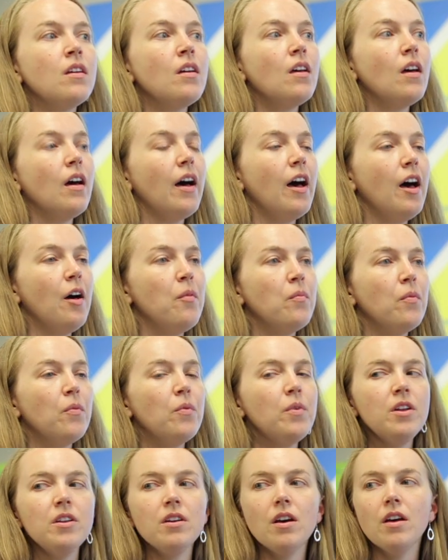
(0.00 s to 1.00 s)
When I
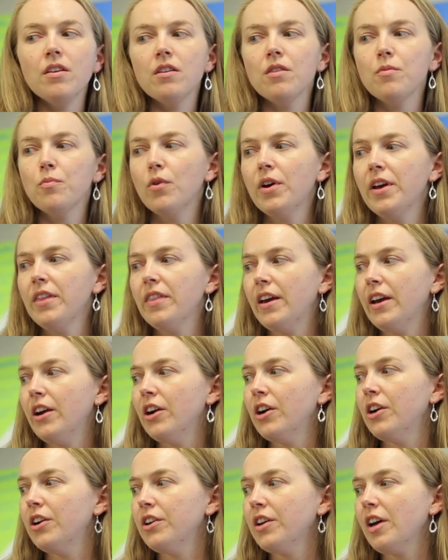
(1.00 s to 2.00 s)
can have colleagues
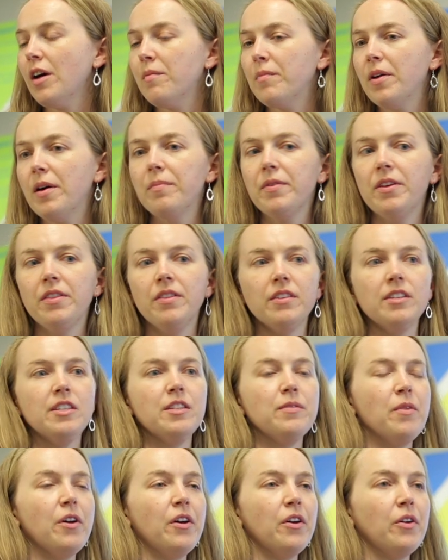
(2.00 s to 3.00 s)
who can come in and give me
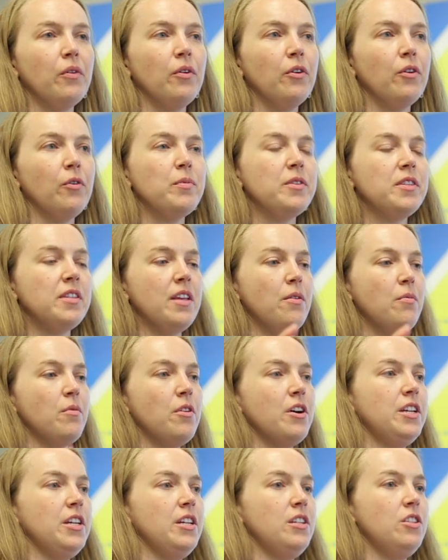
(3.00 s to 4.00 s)
feedback, and when I
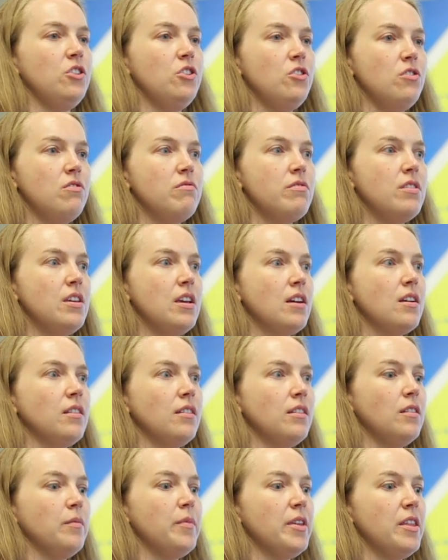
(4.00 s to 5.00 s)
can be honest about
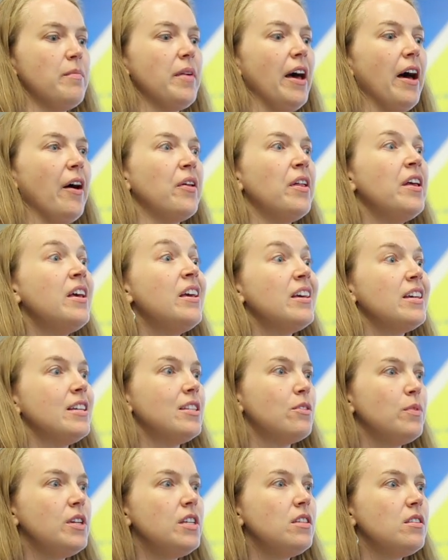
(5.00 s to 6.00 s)
what I'm struggling
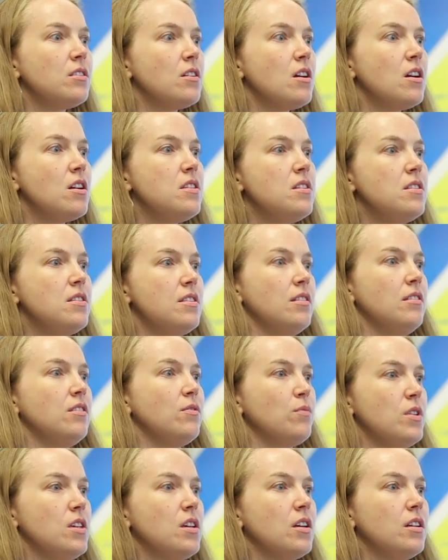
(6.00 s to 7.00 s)
with and where I need
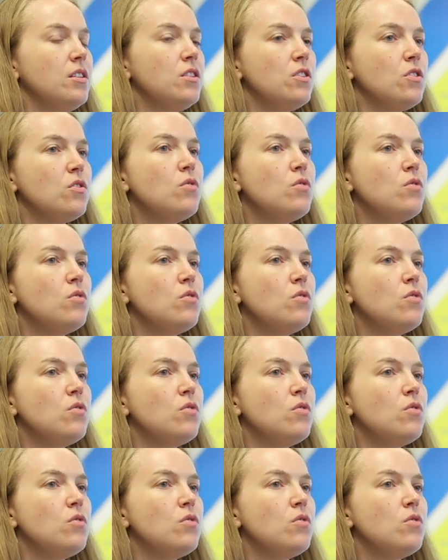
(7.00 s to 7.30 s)
help,